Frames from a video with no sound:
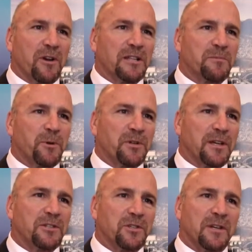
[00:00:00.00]

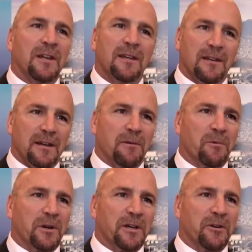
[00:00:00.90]
transportation
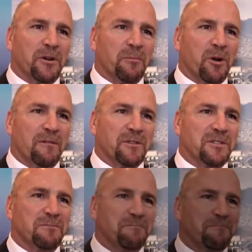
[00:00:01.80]
network here in our province.